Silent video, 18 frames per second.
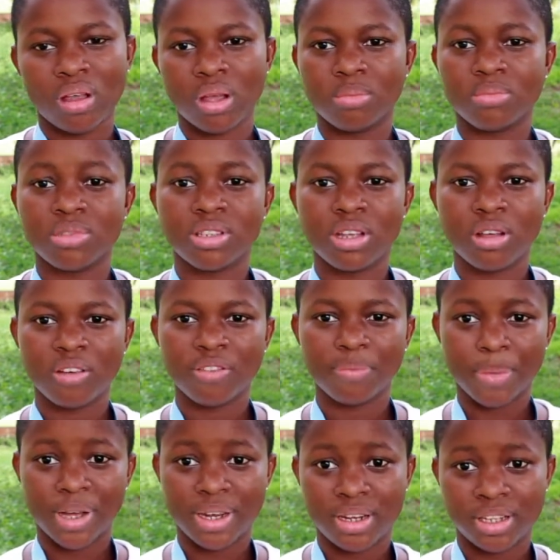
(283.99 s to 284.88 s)

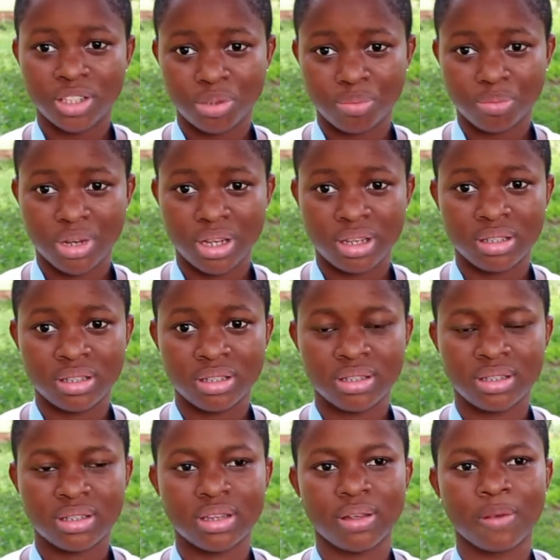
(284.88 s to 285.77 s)
Self-management.
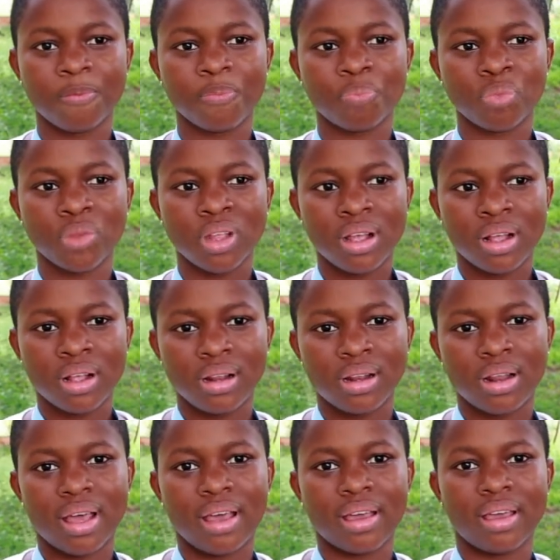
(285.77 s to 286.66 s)

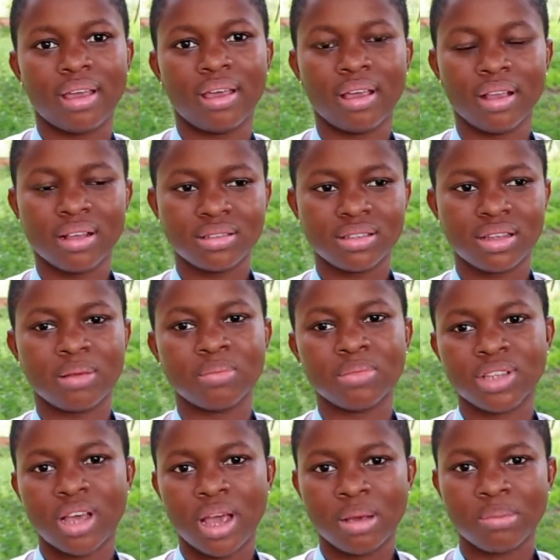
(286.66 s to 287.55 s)
Like,
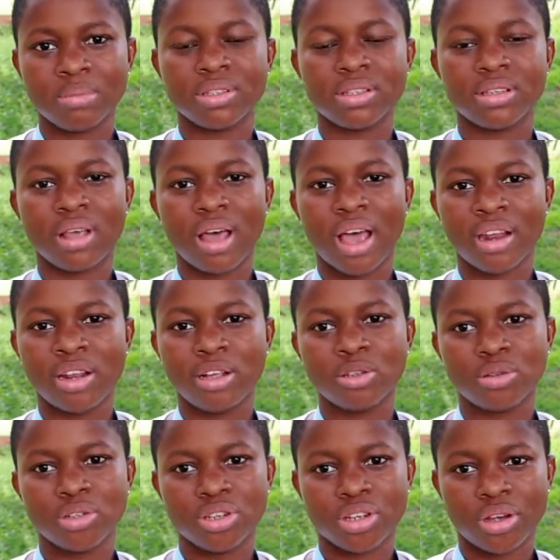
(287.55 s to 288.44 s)
sometimes I need to
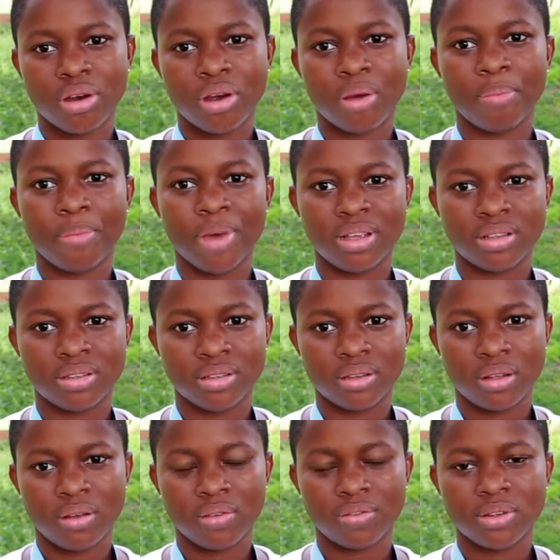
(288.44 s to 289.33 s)
share up
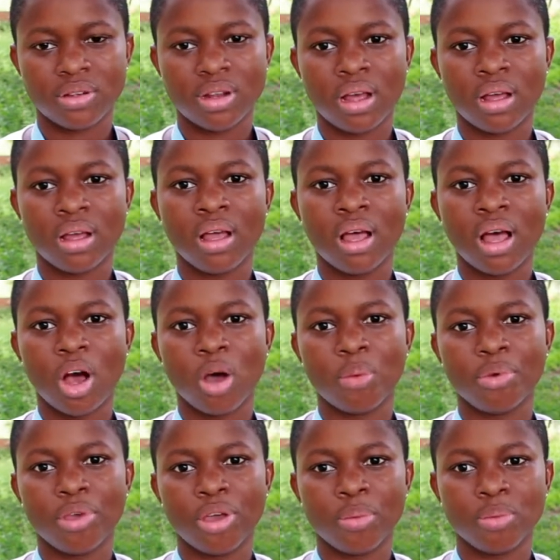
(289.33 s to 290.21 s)
myself so that I'll
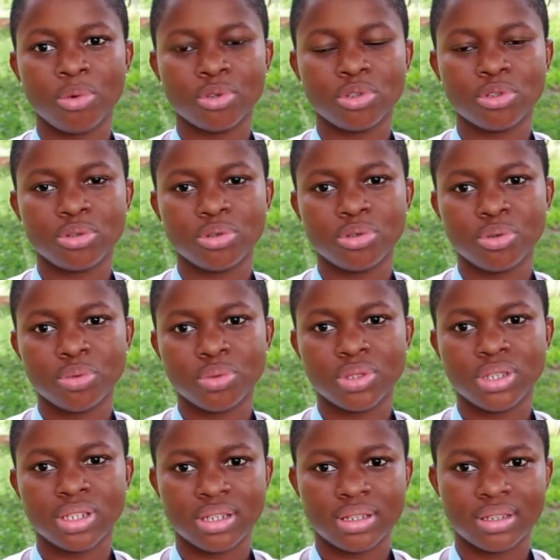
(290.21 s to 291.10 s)
be able to do
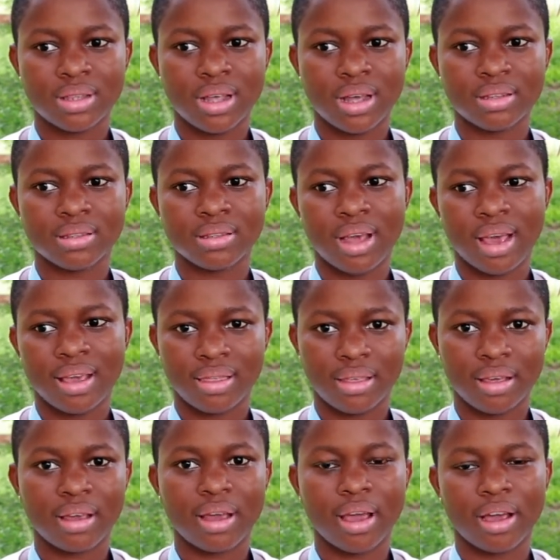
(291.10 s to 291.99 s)
things that I
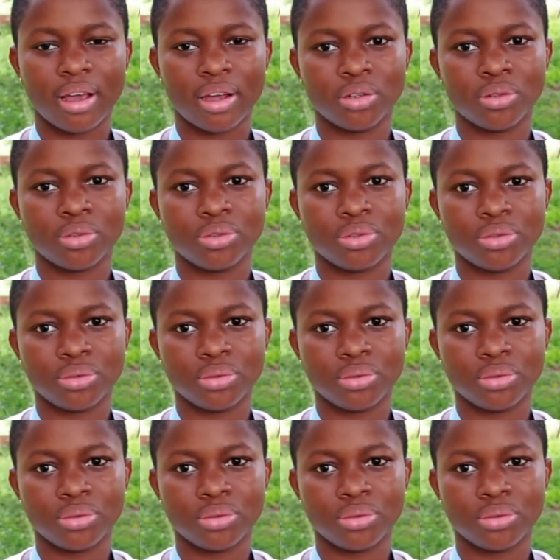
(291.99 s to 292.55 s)
think I cannot